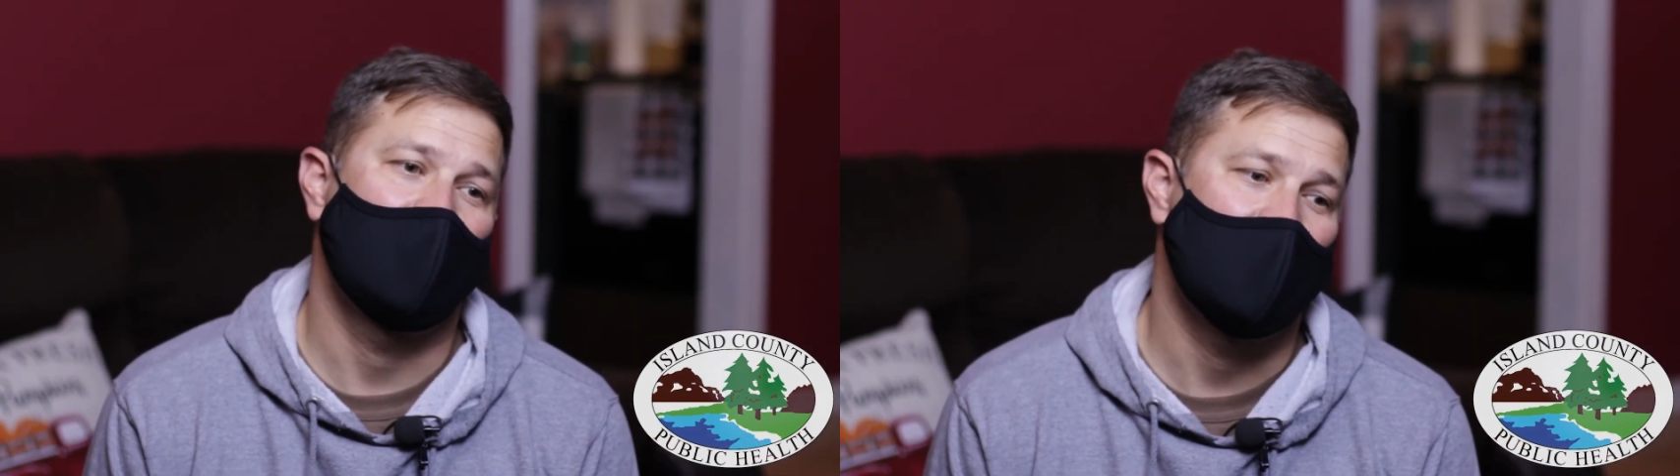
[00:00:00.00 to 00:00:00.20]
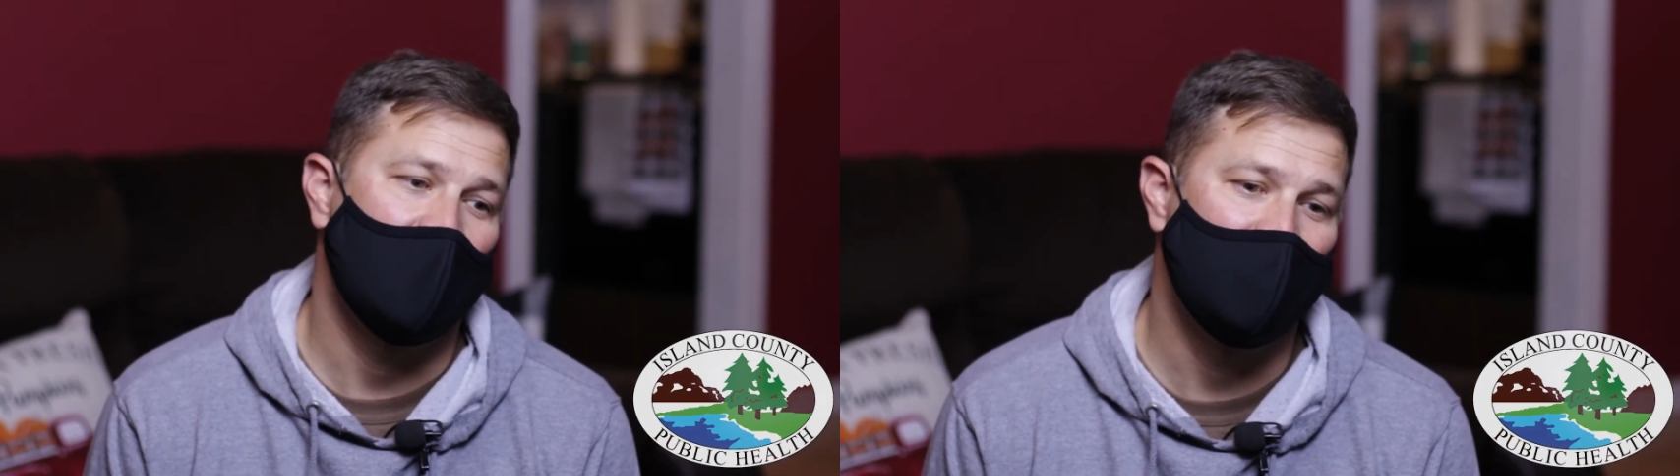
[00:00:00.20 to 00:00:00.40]

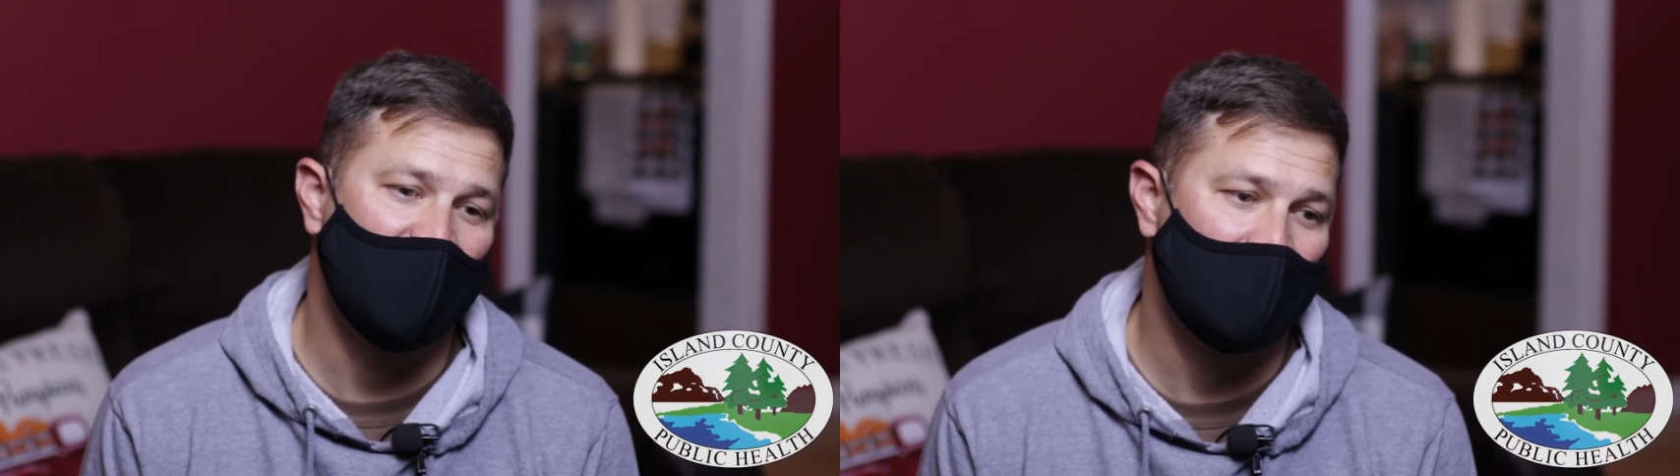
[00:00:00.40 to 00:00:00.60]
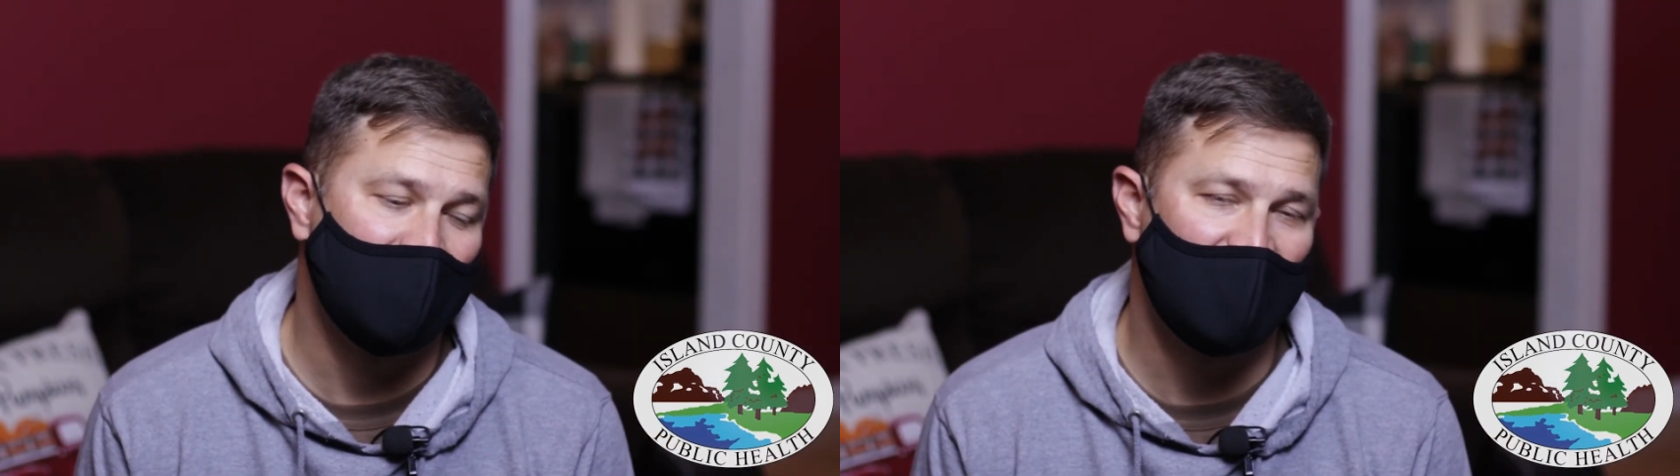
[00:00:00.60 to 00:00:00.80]

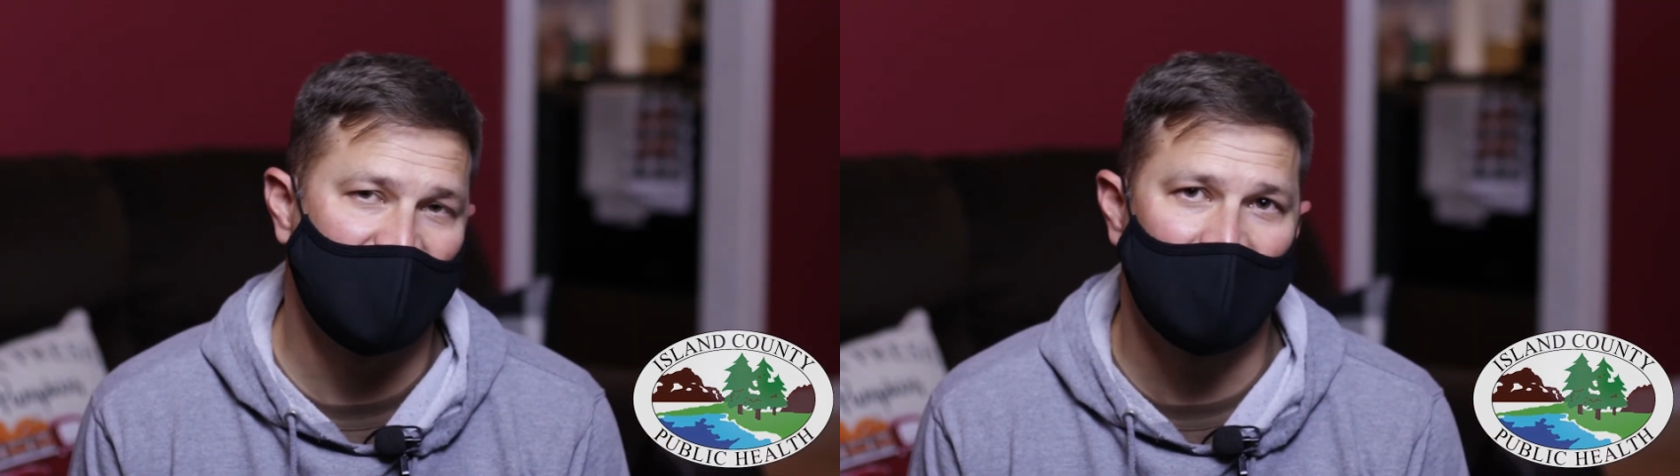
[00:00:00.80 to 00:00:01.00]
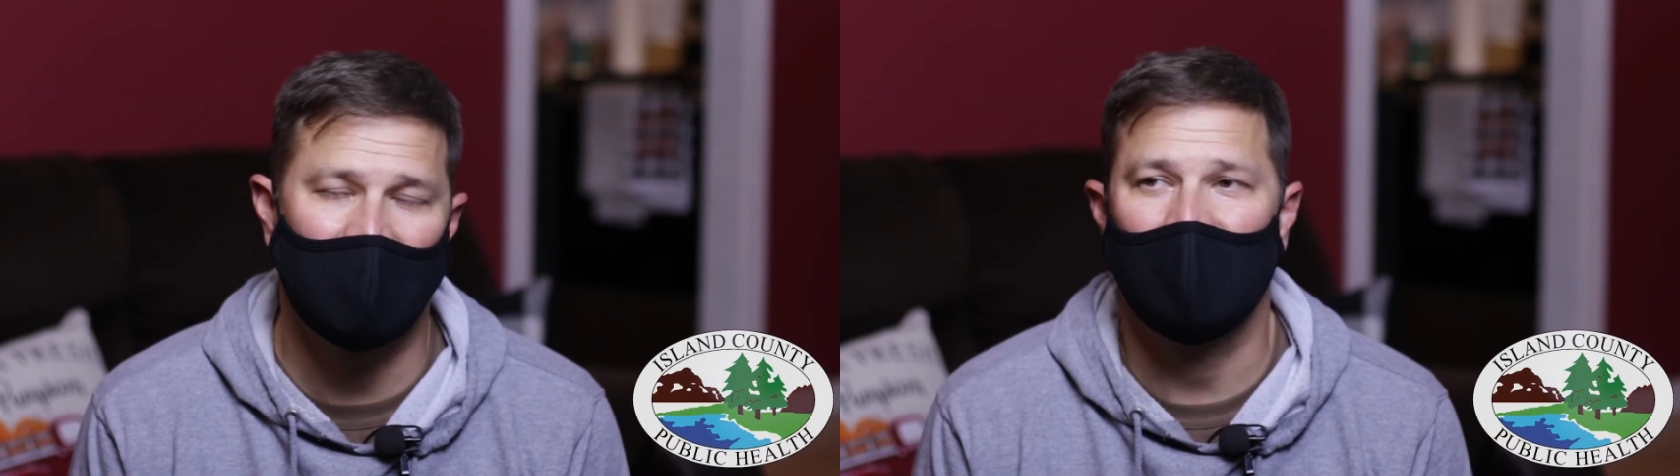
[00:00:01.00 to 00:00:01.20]
availability,